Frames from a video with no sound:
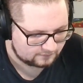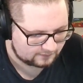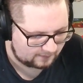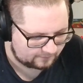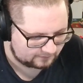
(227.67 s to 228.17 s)

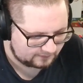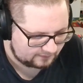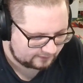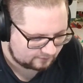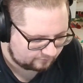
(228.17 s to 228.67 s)
Ape and
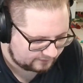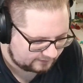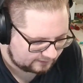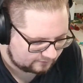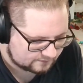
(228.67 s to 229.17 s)
Lily,
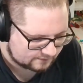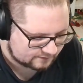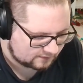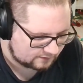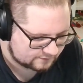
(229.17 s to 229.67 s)
completely useless
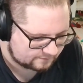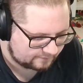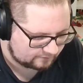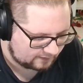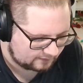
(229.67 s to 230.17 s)
cards to me right